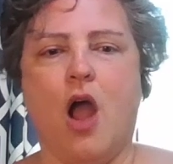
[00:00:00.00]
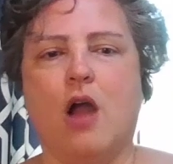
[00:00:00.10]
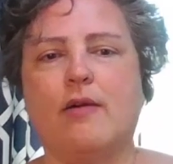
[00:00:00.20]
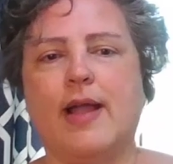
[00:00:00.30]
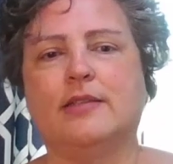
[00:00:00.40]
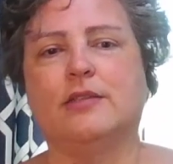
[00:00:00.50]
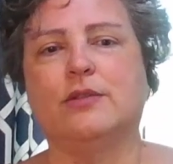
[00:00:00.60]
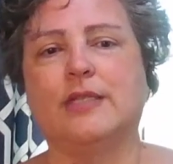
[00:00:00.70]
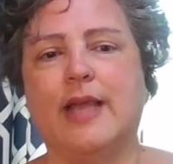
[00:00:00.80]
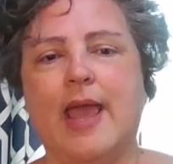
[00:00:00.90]
All right,
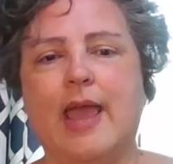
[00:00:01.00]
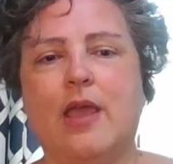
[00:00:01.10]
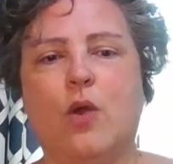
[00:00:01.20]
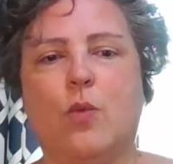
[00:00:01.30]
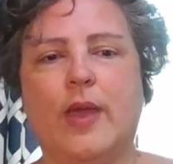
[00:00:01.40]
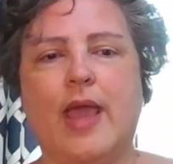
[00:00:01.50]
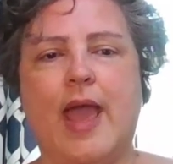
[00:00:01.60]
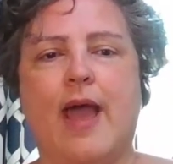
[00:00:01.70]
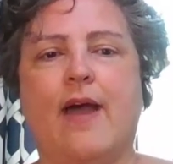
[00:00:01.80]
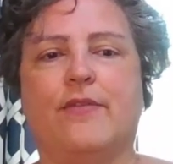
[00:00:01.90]
so today we
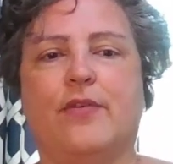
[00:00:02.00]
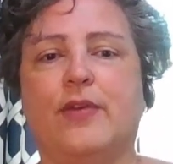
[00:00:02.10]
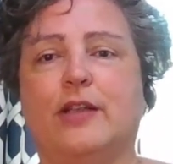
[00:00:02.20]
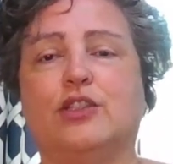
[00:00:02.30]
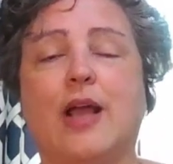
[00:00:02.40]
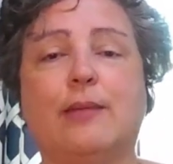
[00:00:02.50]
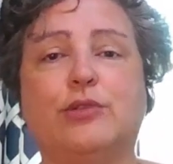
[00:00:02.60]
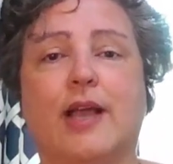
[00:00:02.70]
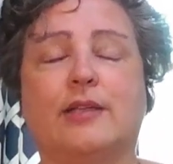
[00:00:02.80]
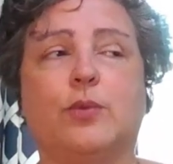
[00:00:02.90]
have finished
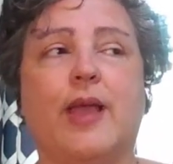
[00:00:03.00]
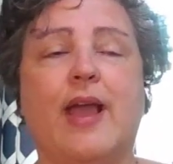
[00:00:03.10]
objects.